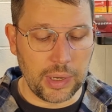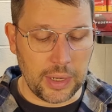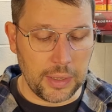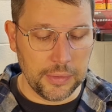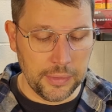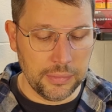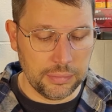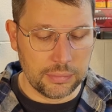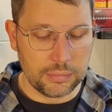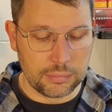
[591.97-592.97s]
hotter
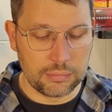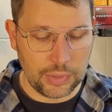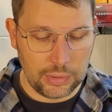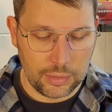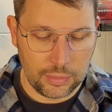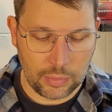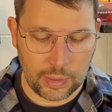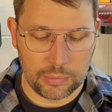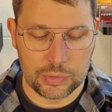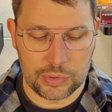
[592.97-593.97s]
than what
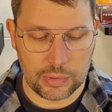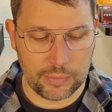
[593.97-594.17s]
I'm used to.